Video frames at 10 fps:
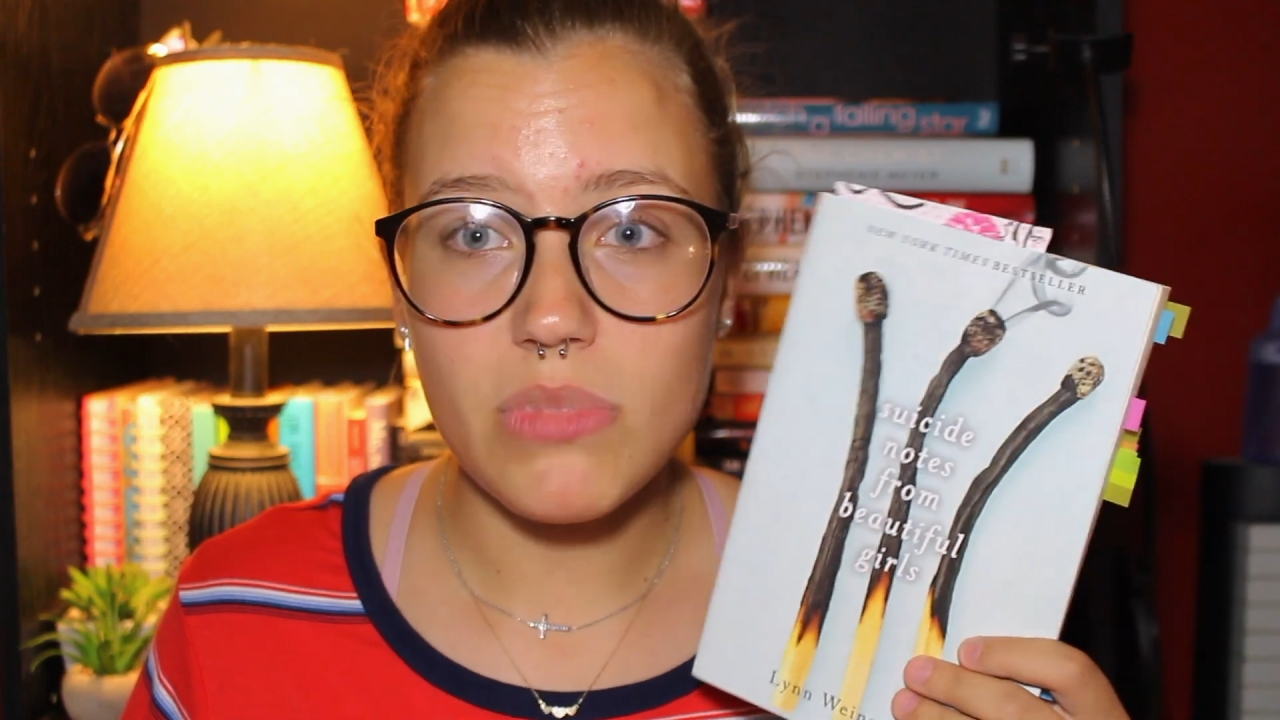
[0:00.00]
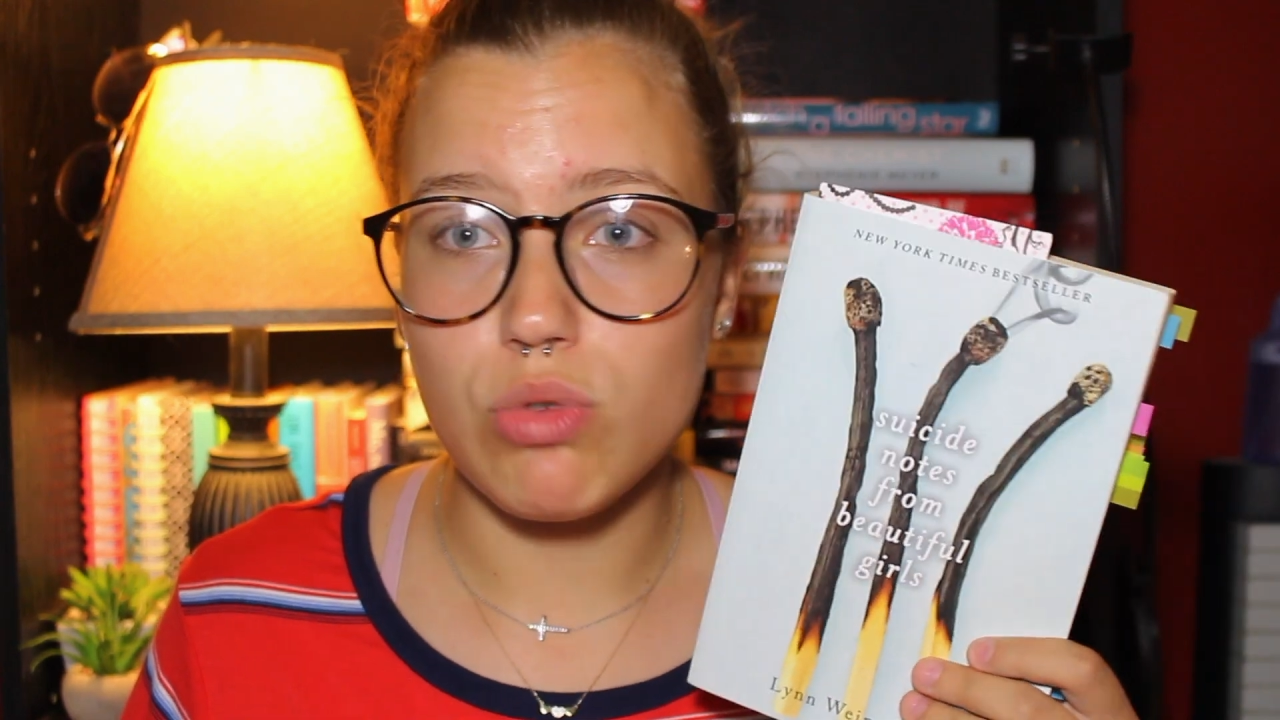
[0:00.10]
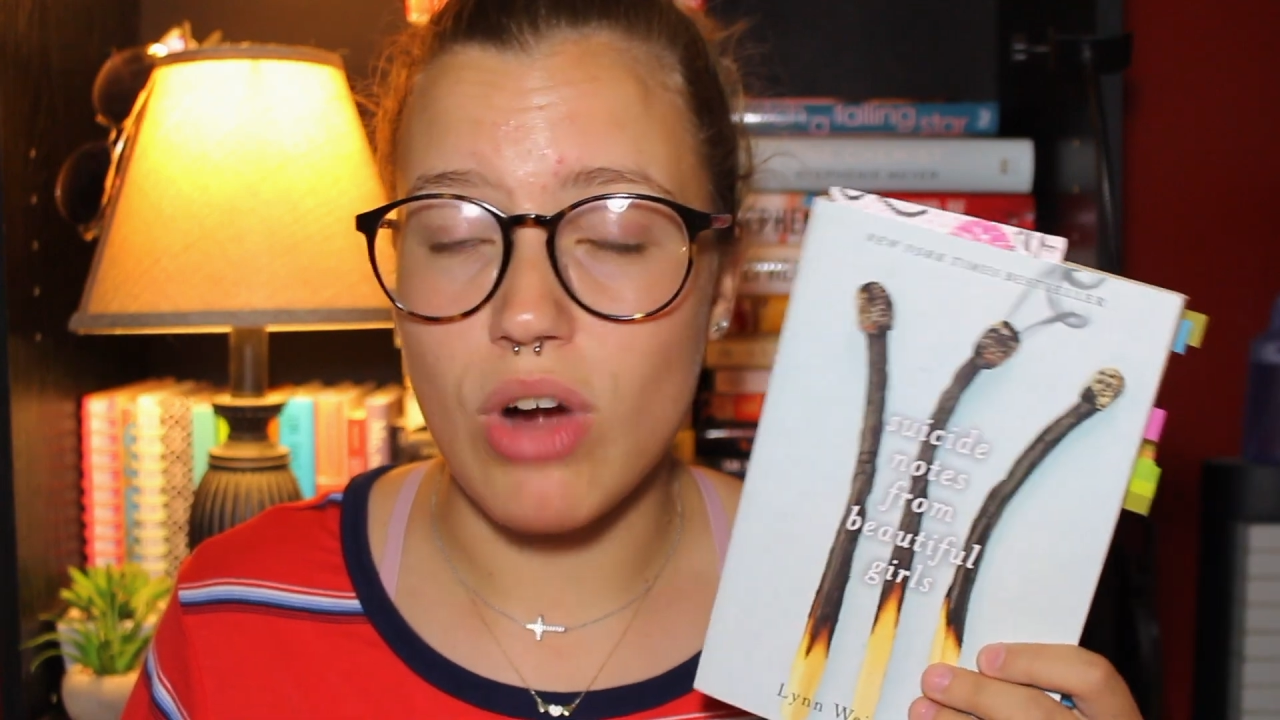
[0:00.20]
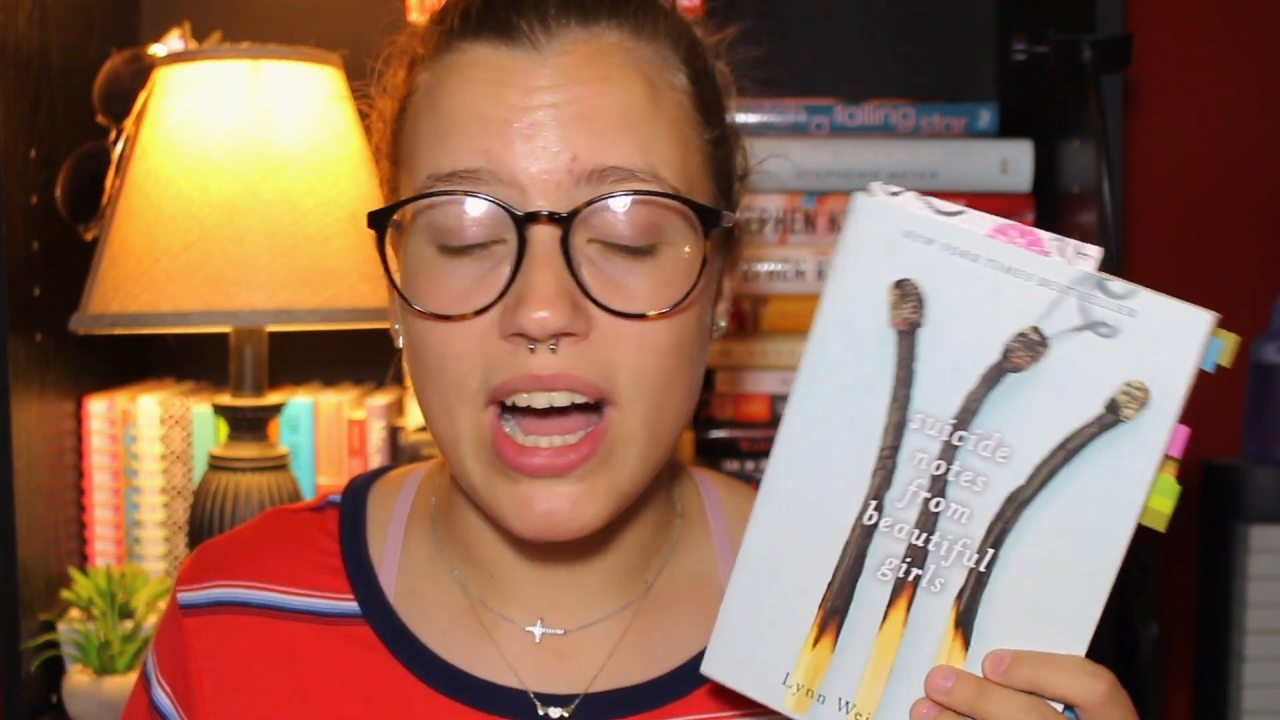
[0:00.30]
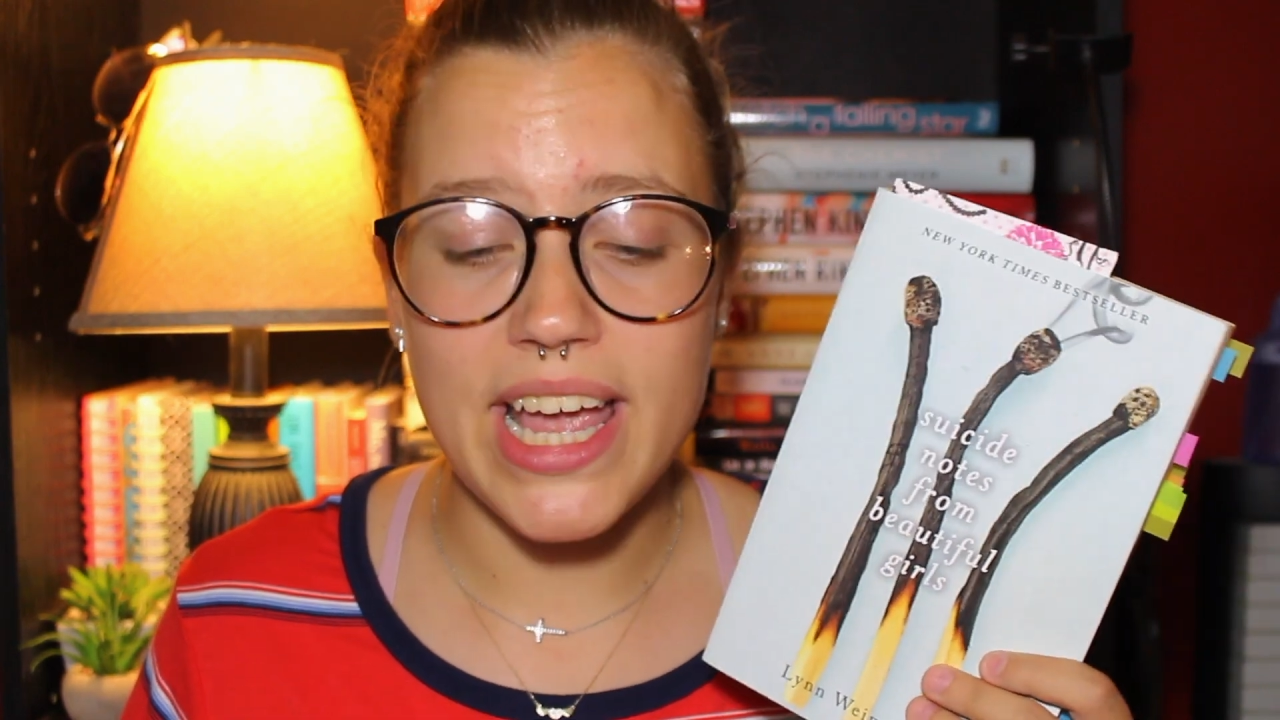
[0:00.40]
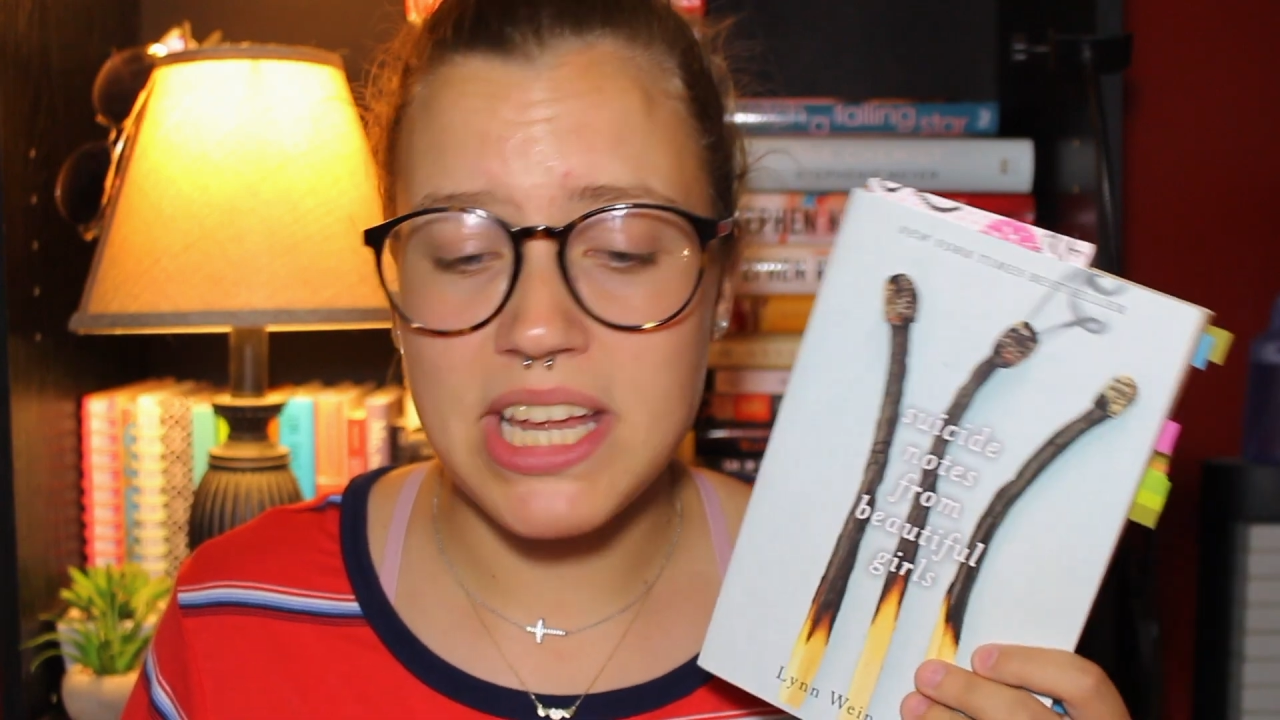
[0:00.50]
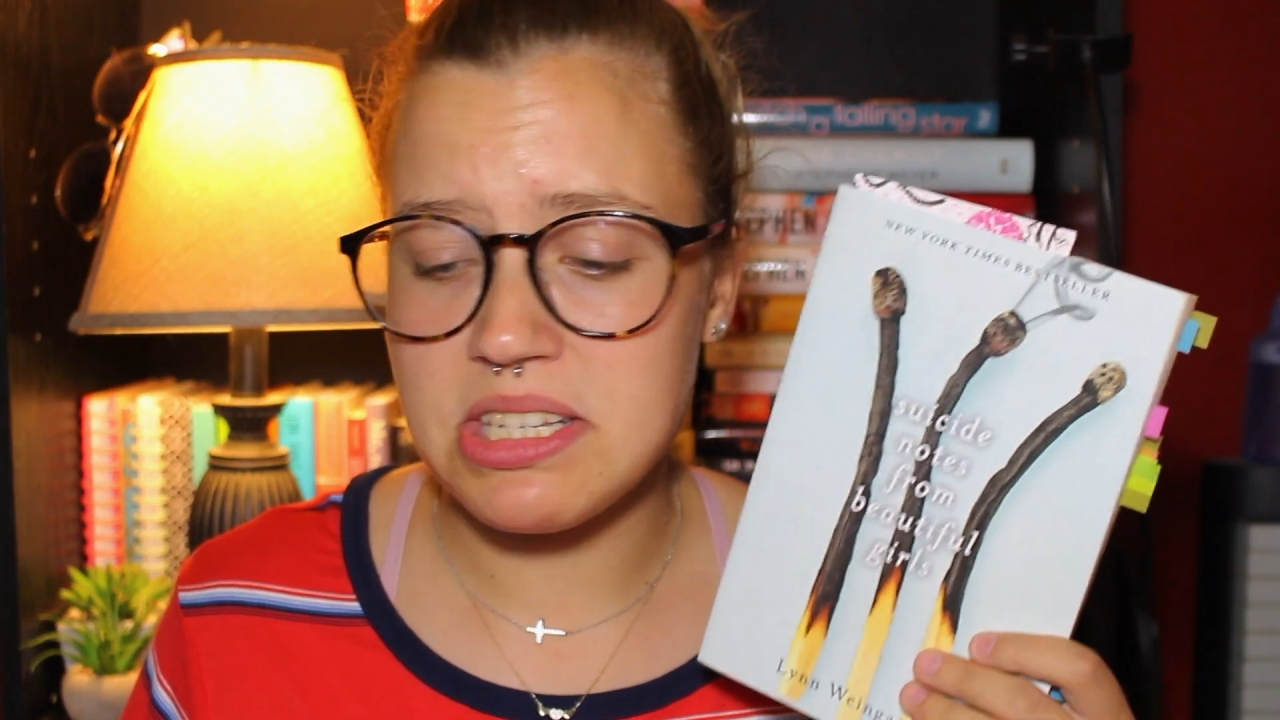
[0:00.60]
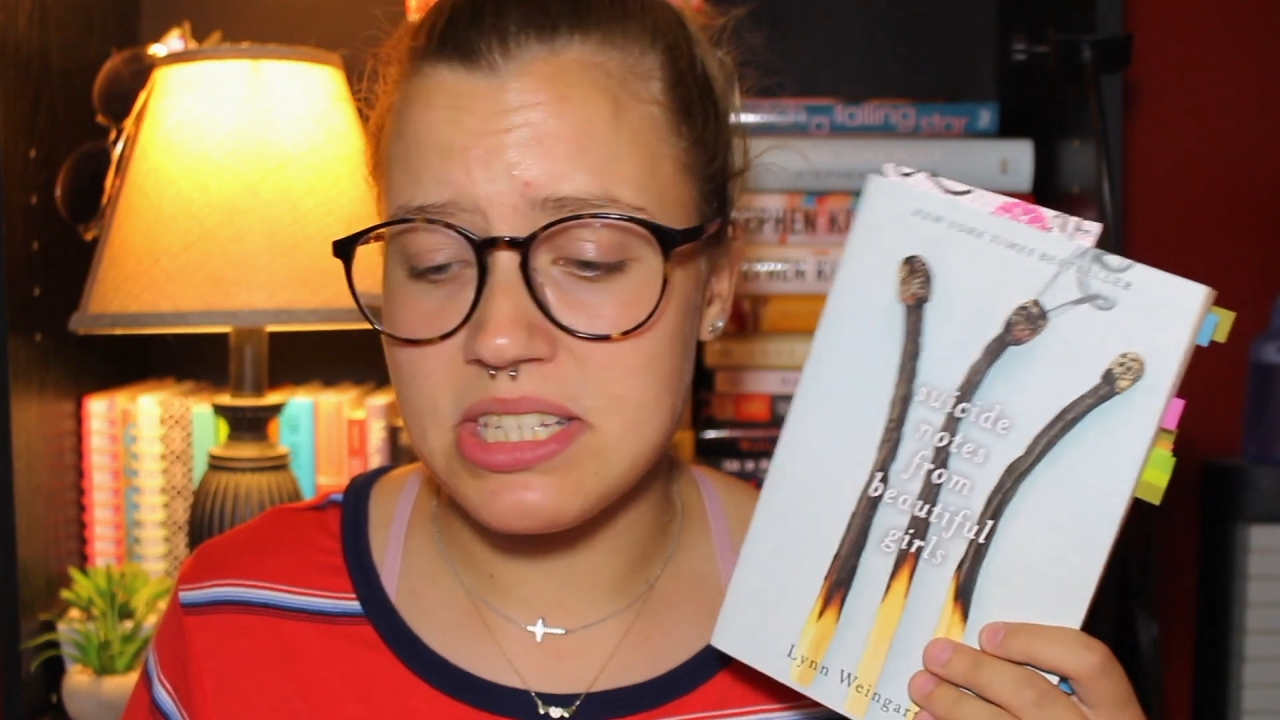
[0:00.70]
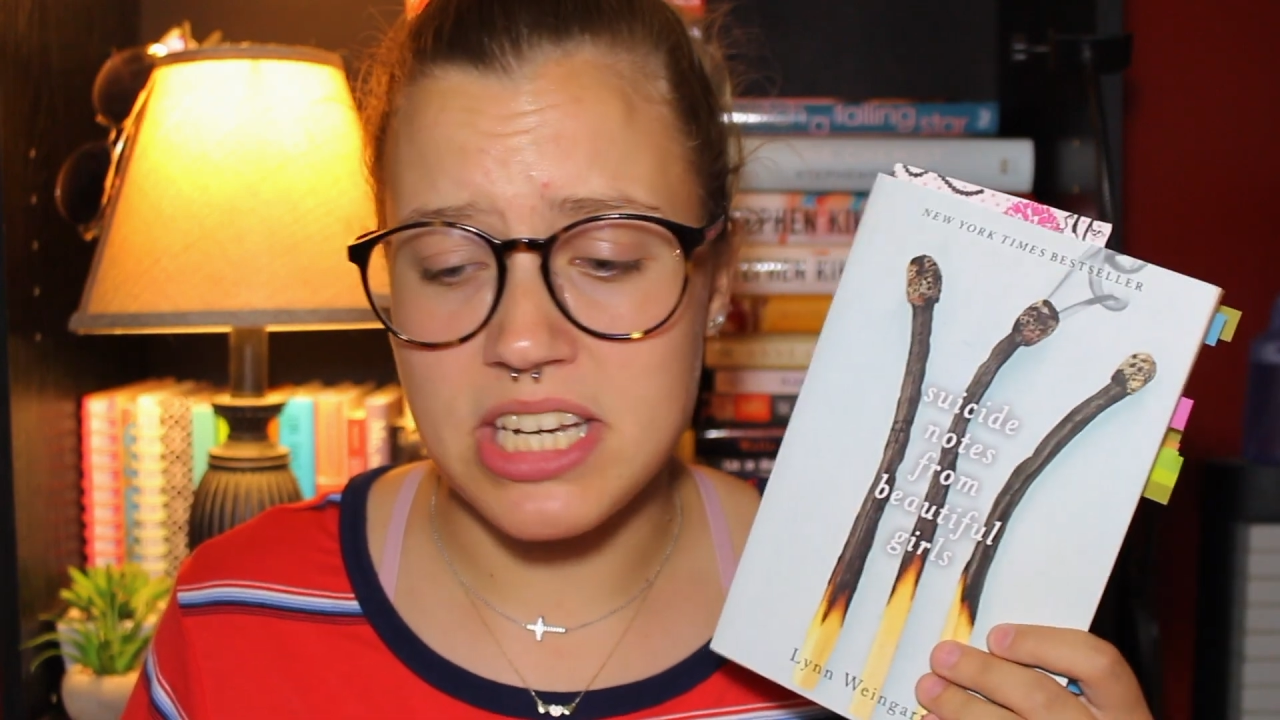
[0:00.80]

Ryan,